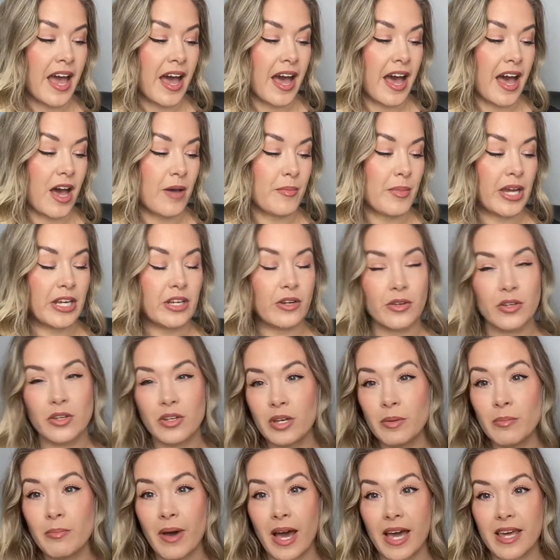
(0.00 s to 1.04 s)
Um, I know you
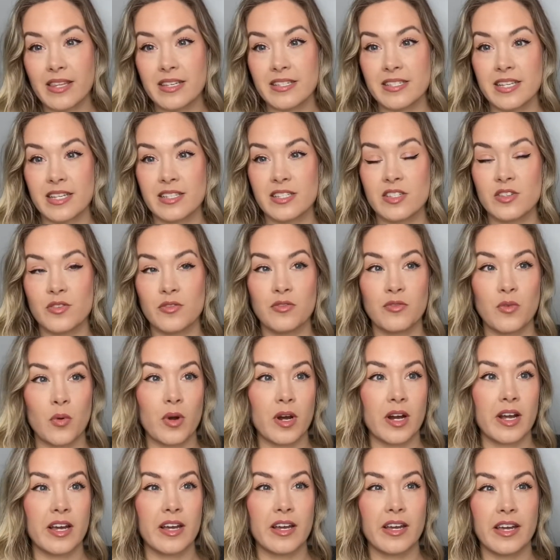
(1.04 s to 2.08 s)
can buy this at
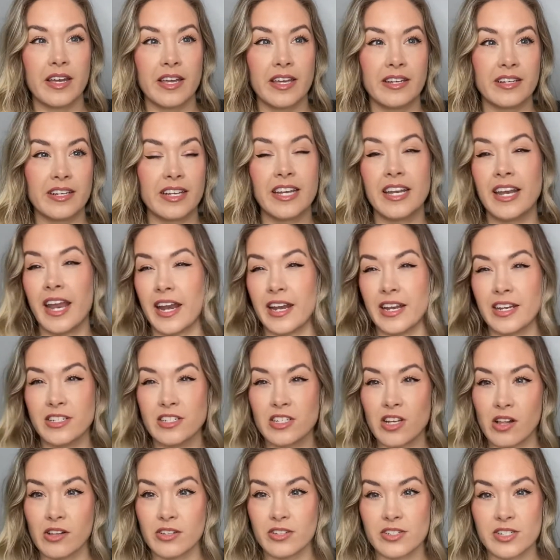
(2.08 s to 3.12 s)
Sephora. In Canadian
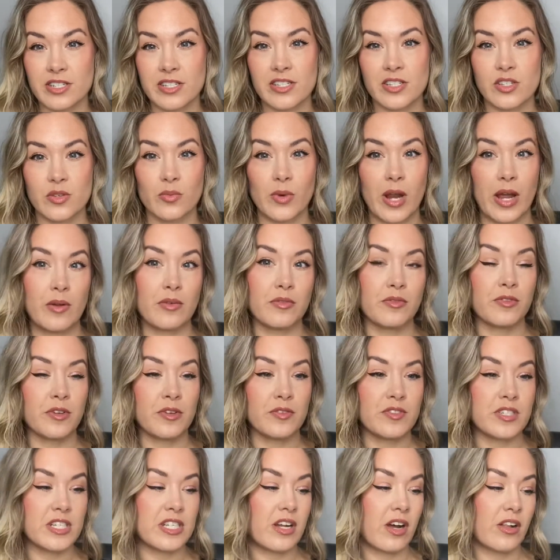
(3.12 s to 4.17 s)
dollars, it's around
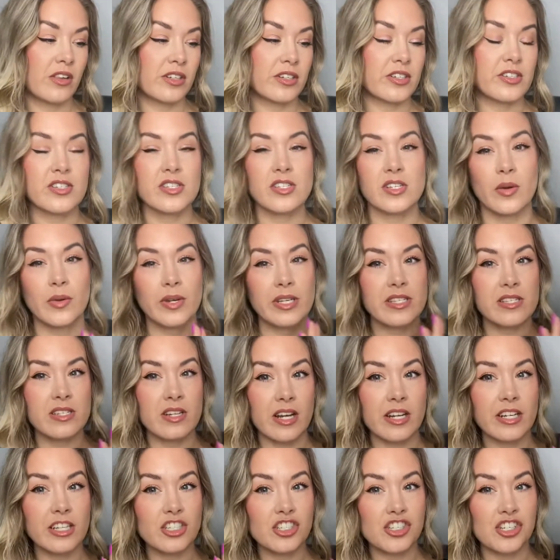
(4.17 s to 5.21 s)
fifty dollars, so it's
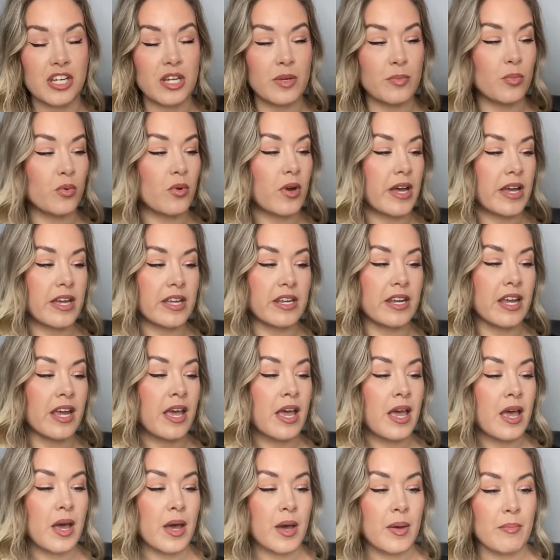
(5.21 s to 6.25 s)
not a cheap one,
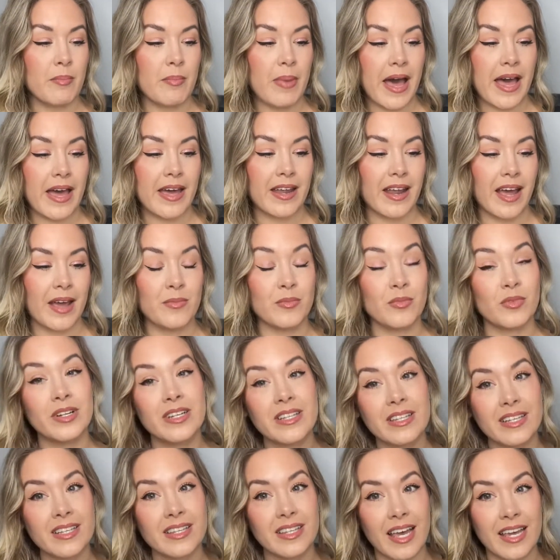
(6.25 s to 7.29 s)
but I'm
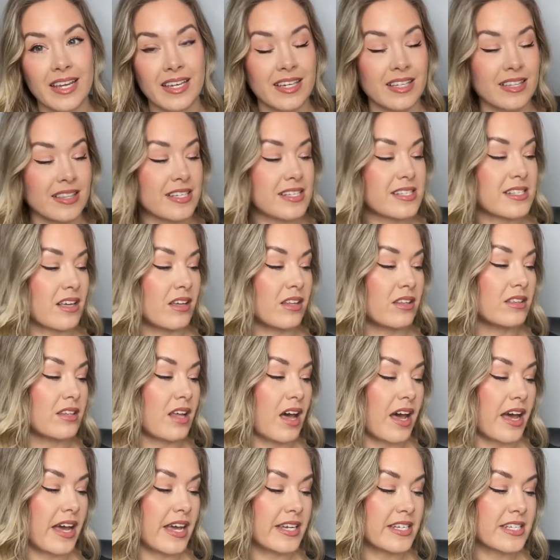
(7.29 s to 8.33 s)
really liking this a
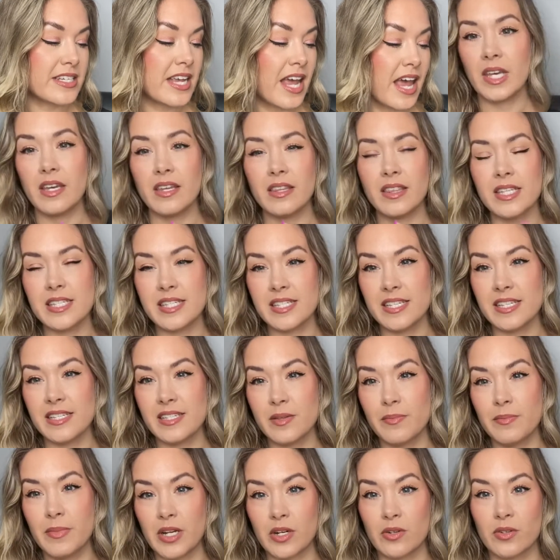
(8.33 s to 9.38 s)
lot. This is a
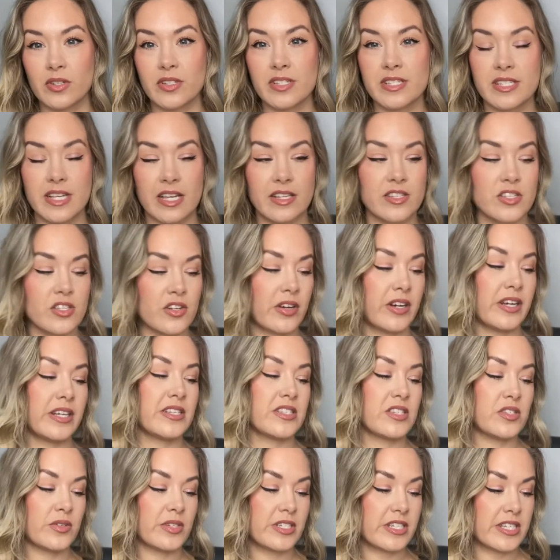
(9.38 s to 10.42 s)
mineral sunscreen,
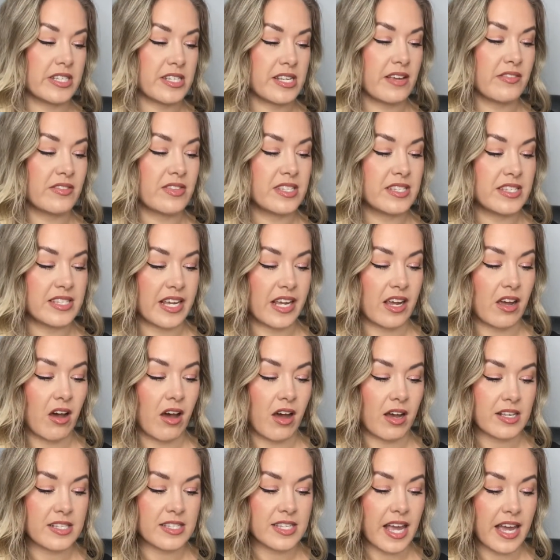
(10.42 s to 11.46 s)
so it does have the zinc
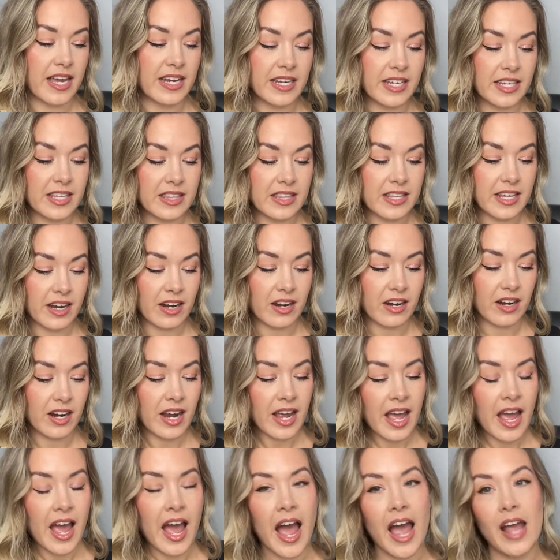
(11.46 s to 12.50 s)
oxide in there.
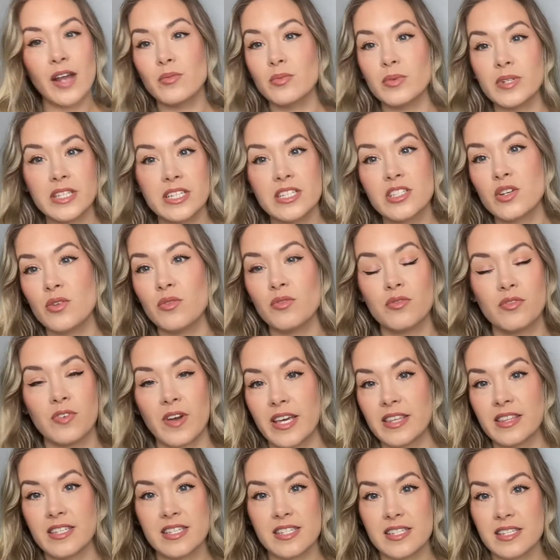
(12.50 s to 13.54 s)
I really don't
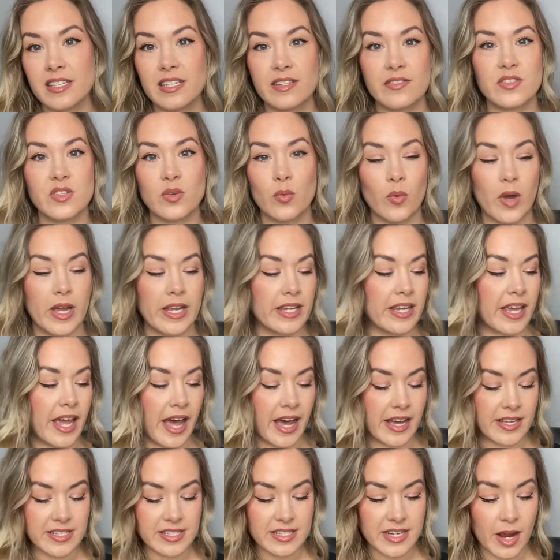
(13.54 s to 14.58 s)
find this leaves a white
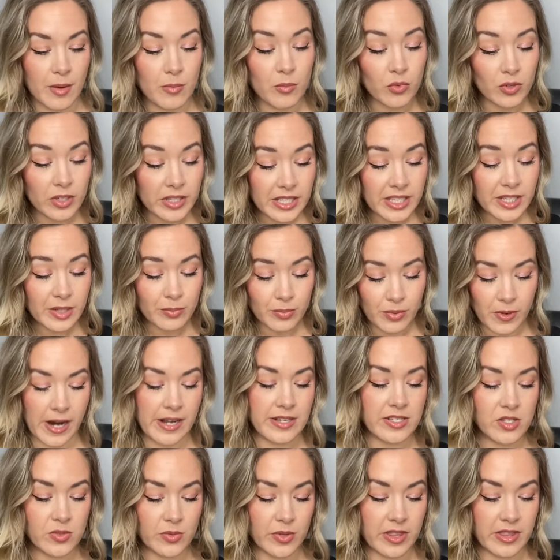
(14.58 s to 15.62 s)
cast. I'm really
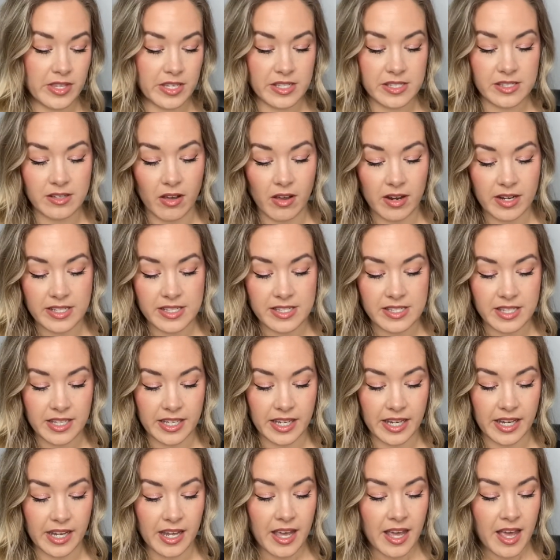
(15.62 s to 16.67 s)
impressed with this,
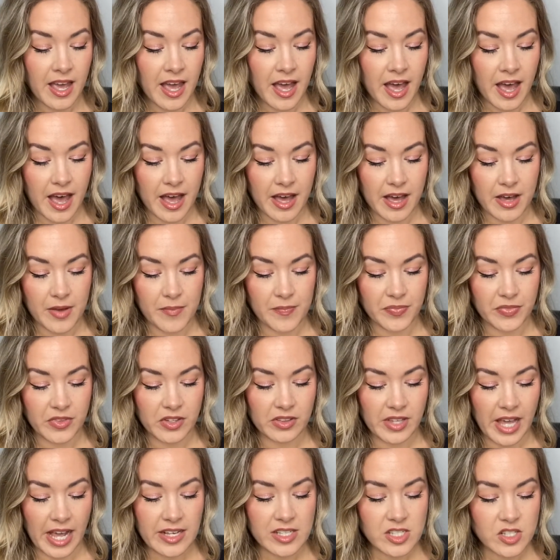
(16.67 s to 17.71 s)
honestly. Um, Um, the
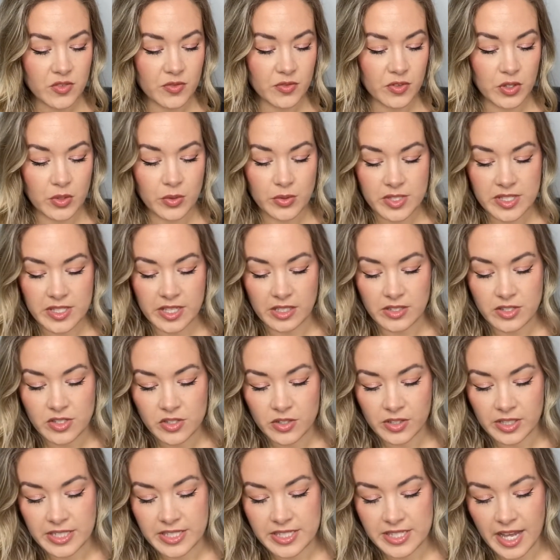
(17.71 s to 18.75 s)
last few
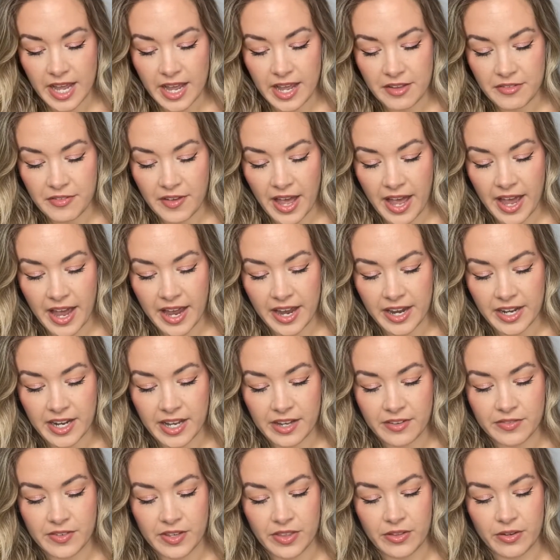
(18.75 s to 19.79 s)
sunscreens I've had
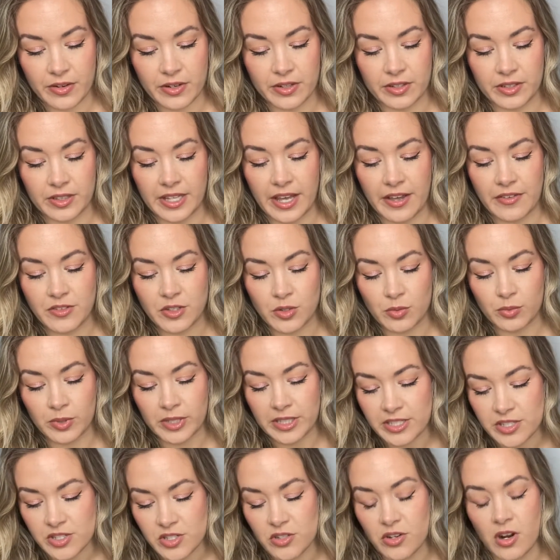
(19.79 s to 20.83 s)
have either left a
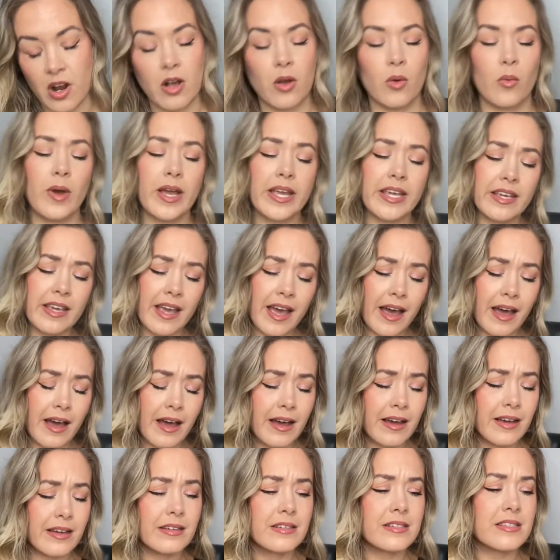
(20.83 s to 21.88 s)
really strong white
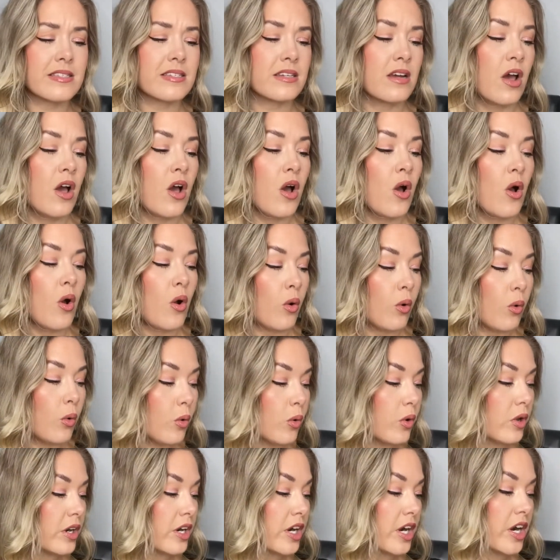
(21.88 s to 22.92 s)
cast
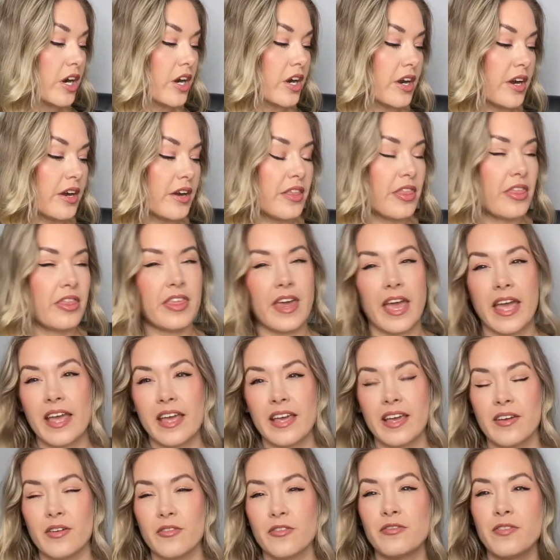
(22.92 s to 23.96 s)
or
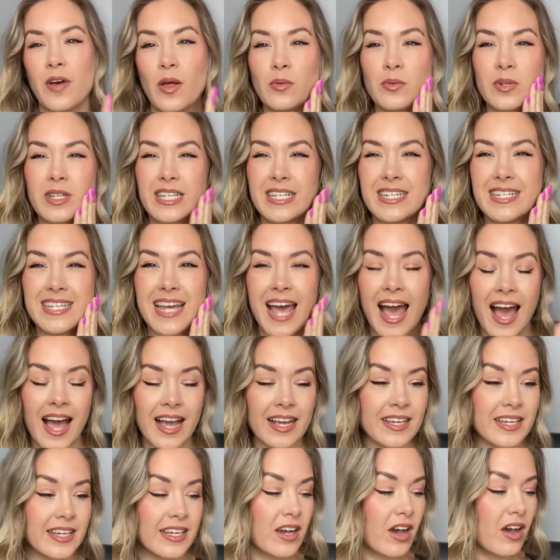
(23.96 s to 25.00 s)
they felt really
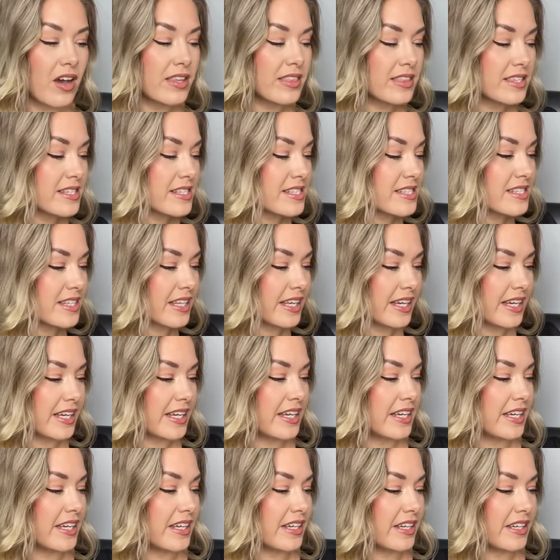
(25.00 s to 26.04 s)
tacky on the
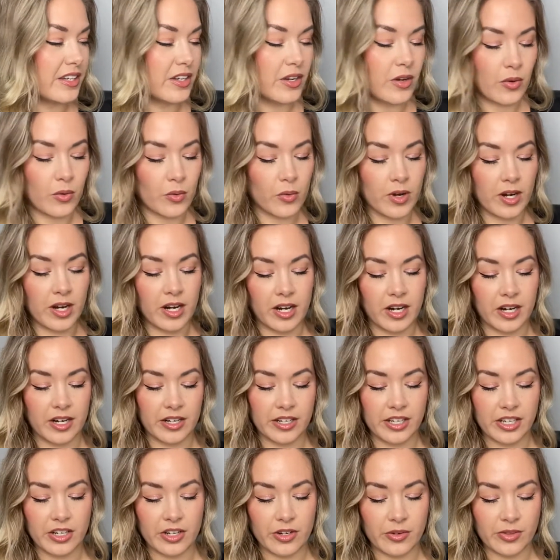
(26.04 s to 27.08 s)
skin, or,
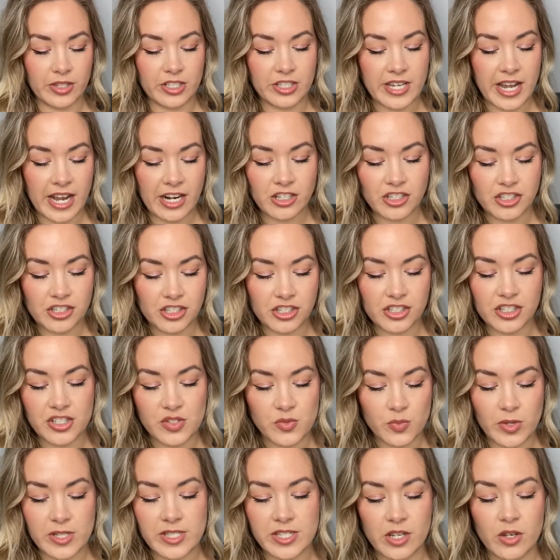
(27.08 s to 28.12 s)
you know, the texture just
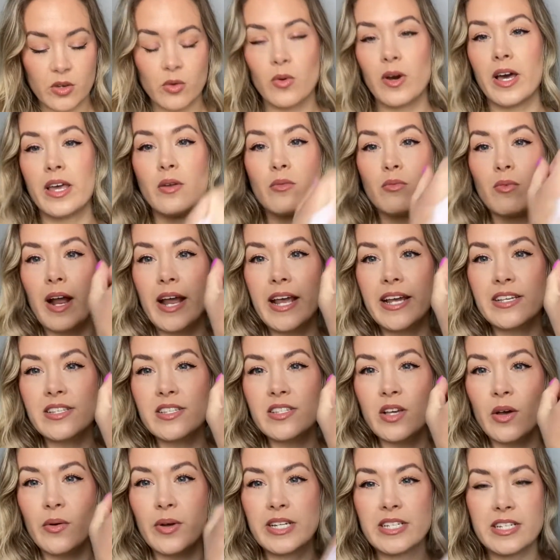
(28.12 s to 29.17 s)
wasn't quite right.
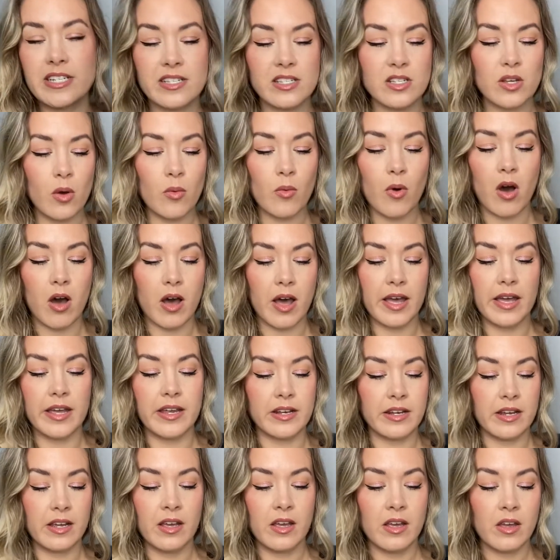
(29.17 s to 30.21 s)
So it does go on,